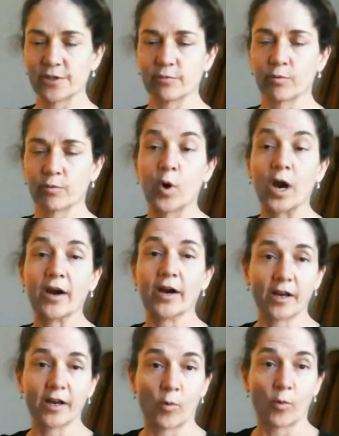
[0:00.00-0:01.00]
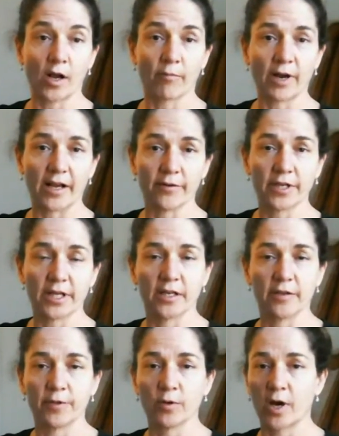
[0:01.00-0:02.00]
wear it and walk around. And
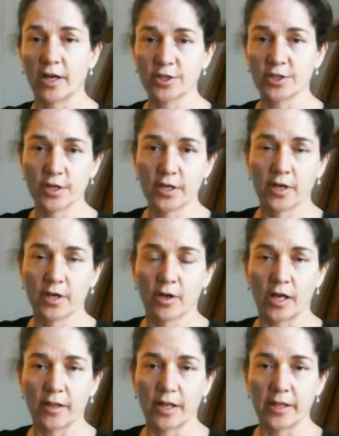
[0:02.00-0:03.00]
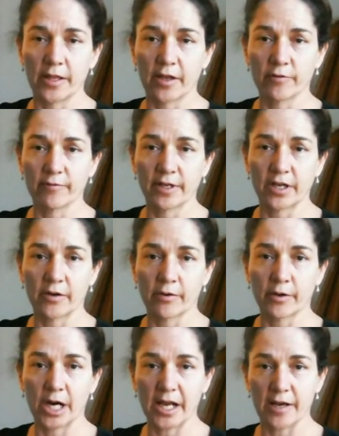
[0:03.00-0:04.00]
if you watch the other video
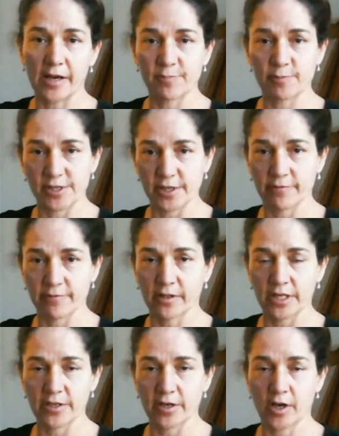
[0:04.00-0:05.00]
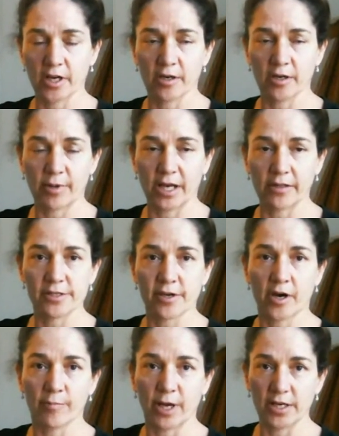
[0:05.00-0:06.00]
where I have specifically talking about this
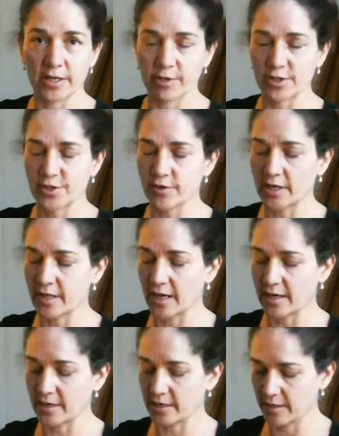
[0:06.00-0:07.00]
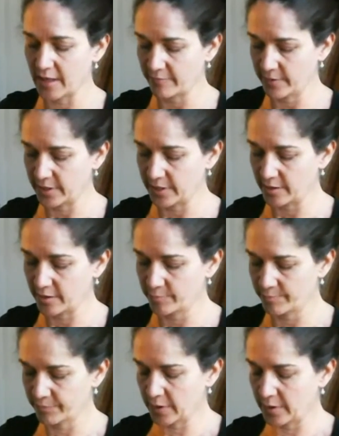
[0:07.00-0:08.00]
harp, I demonstrate that in that video.
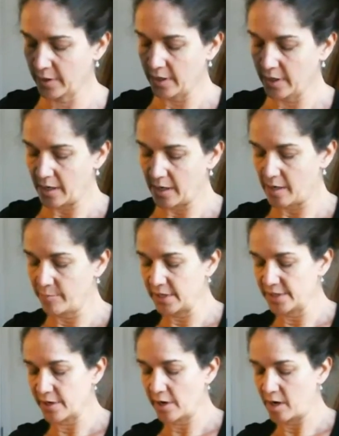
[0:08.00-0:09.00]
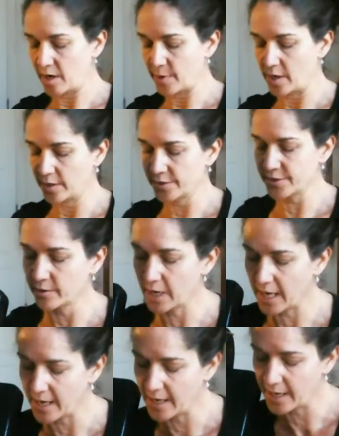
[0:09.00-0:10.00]
This harp also
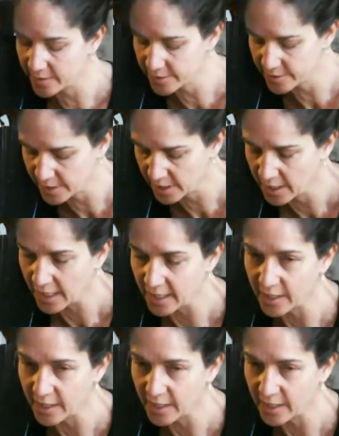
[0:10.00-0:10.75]
has a